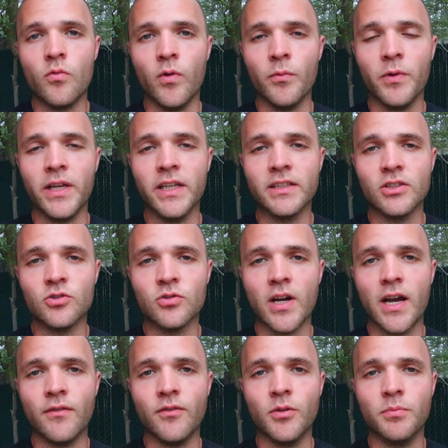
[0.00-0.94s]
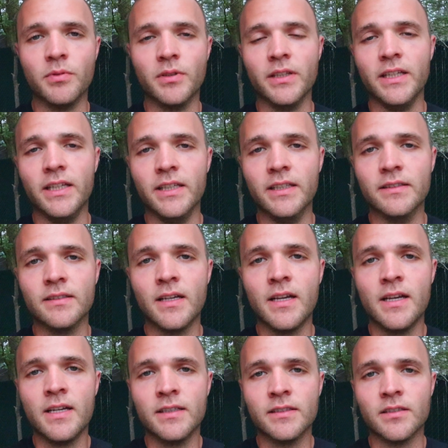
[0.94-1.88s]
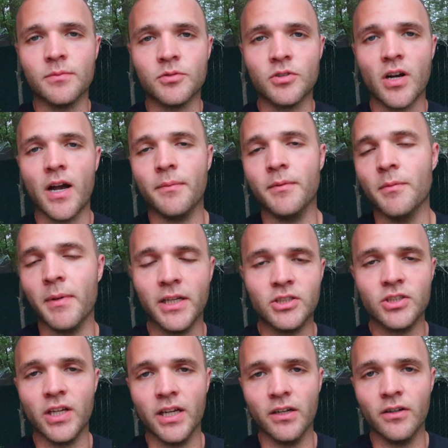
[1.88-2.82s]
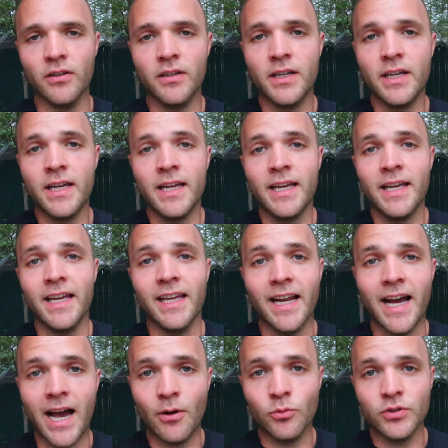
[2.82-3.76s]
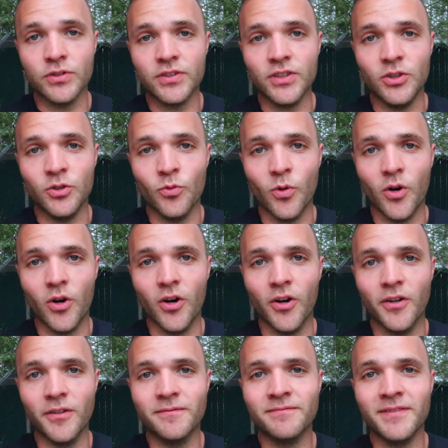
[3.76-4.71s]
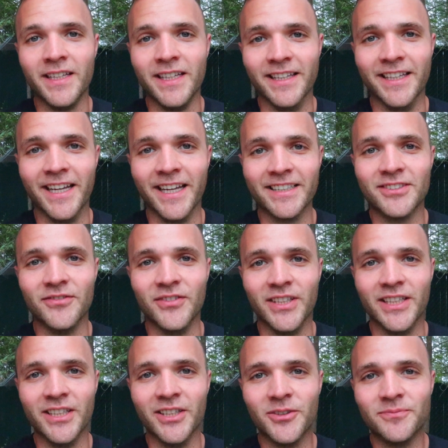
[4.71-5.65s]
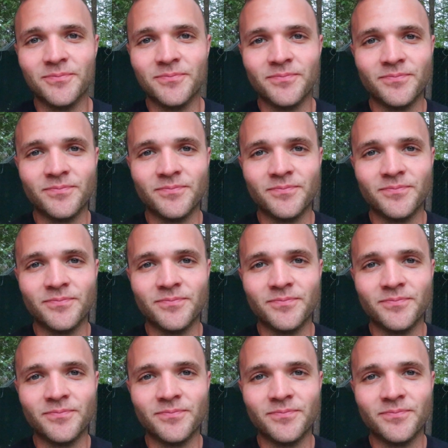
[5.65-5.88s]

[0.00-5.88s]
when we get to travel, please subscribe to my channel and I will see you all in the next video.